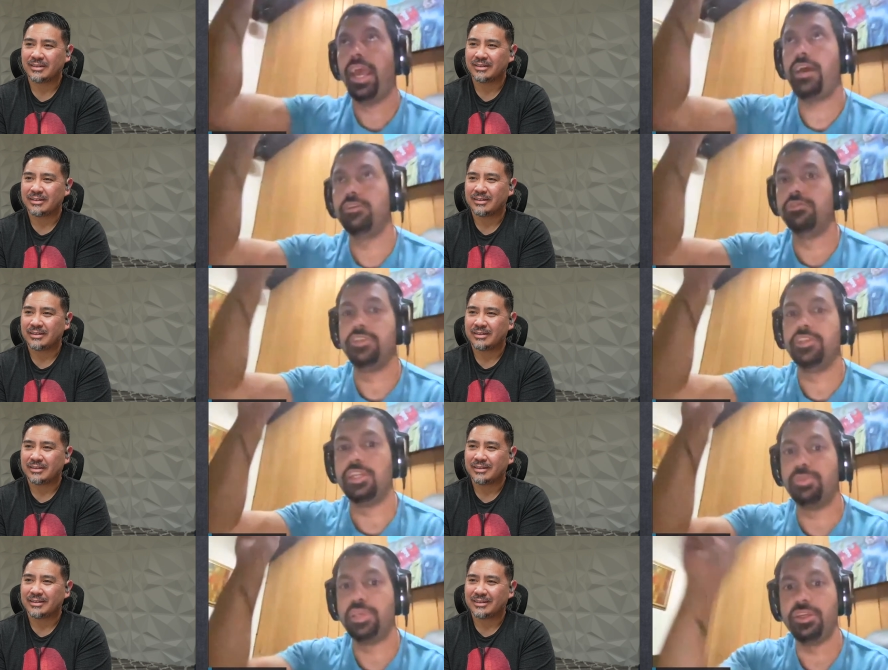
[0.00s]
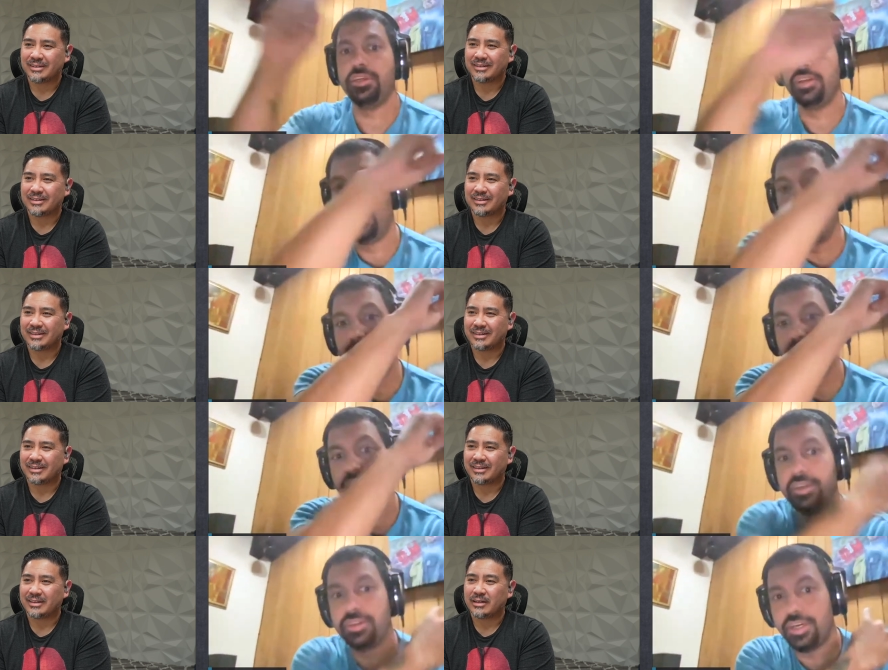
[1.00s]
Speaker 1: how you feel up here,
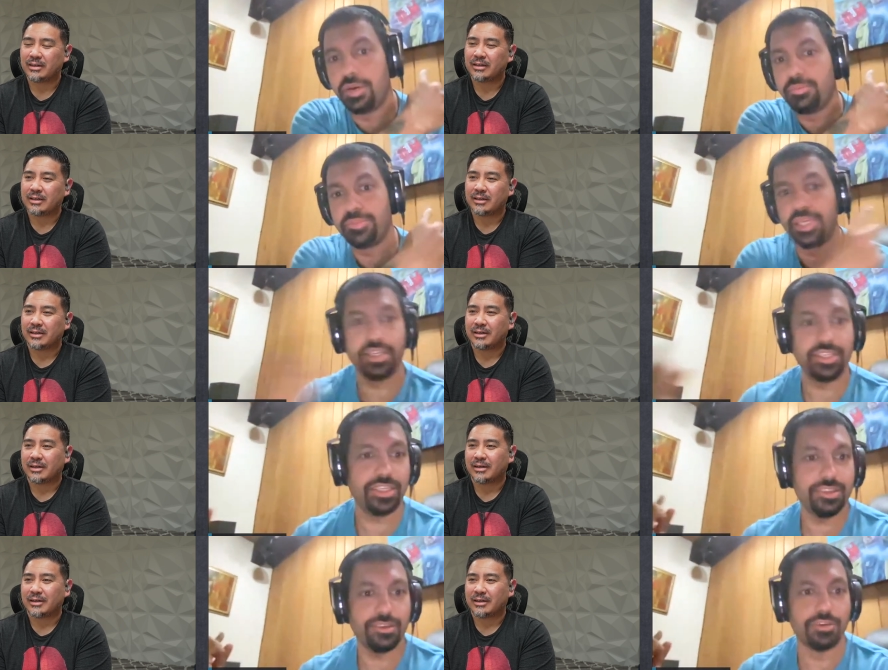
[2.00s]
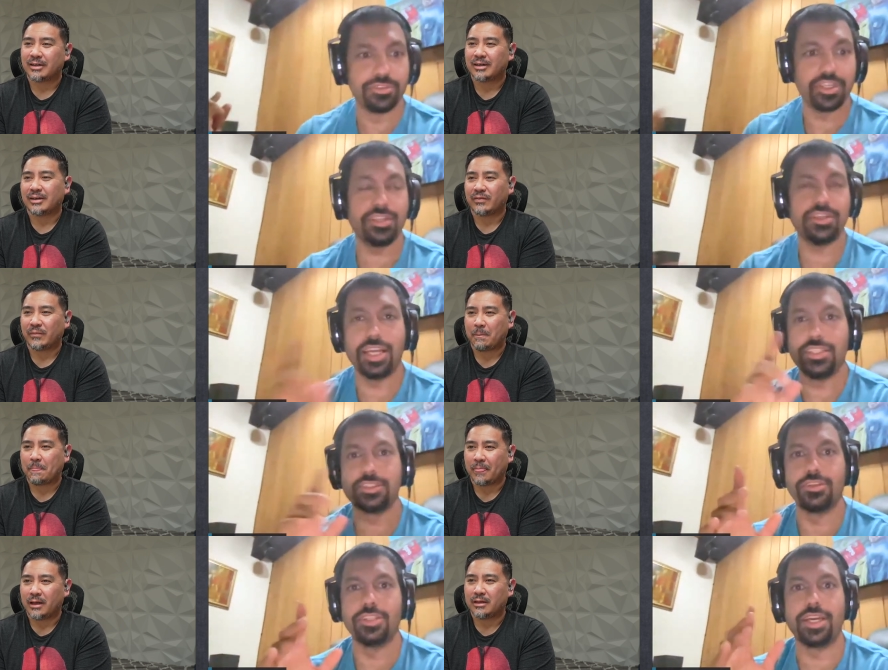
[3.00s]
behind here, over here, and
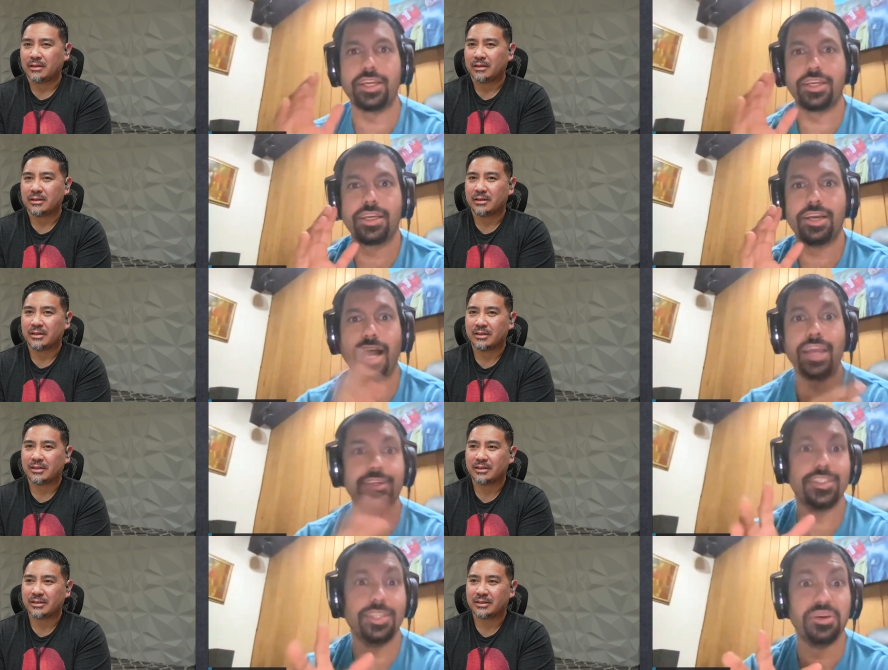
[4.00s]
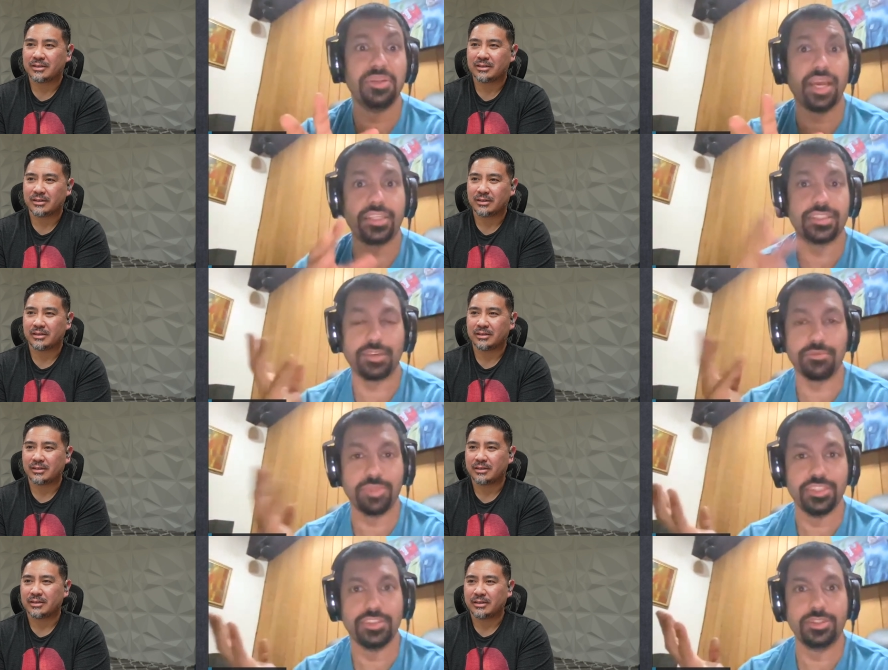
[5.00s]
so like I already know that because I've
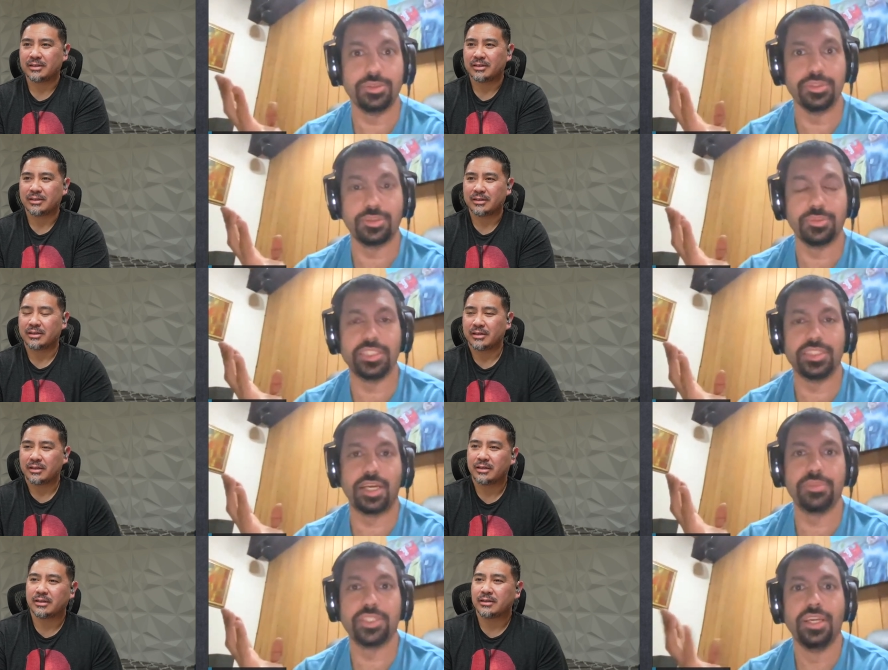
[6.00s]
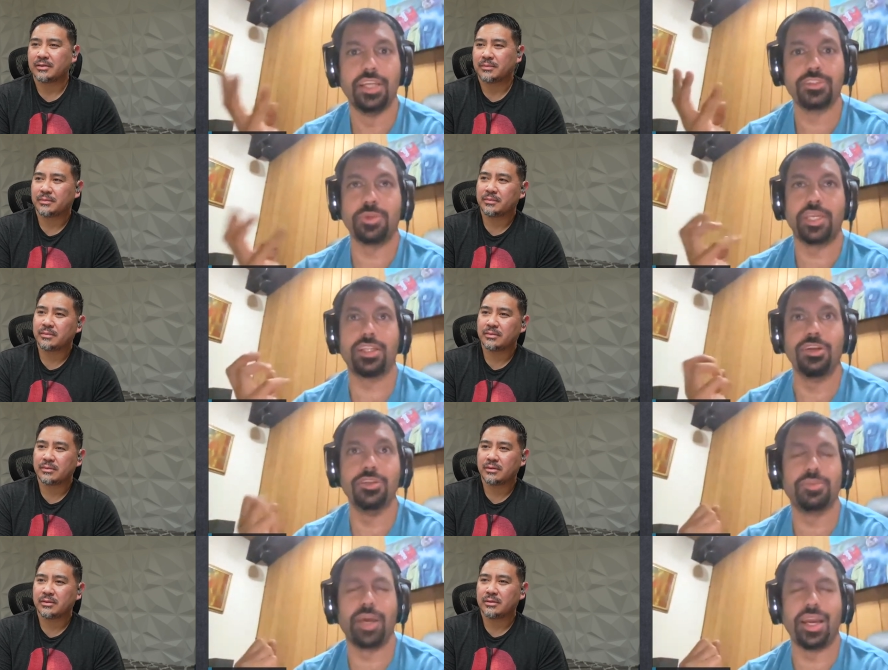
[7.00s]
listened to it so many times. And so when I
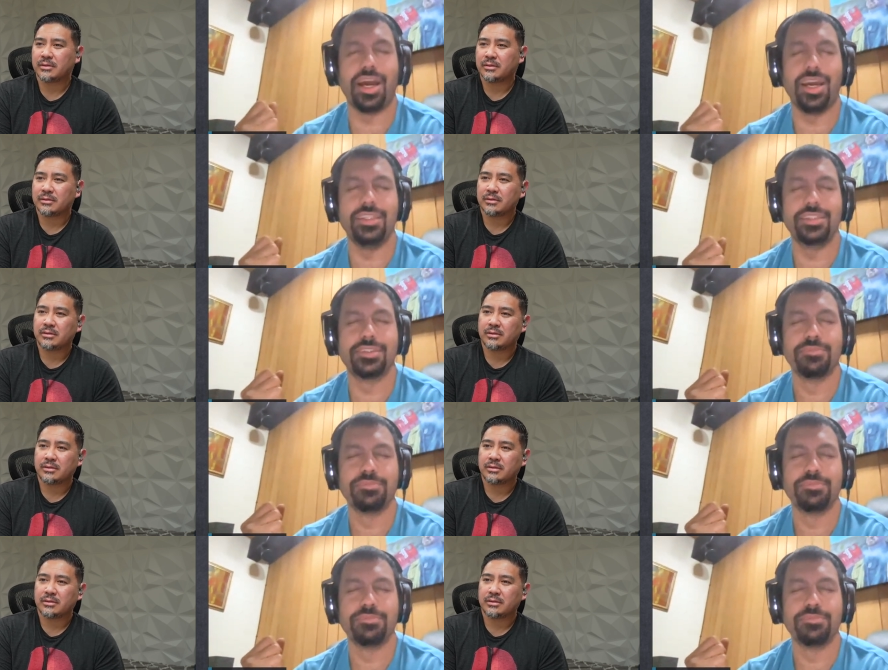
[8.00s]
close my eyes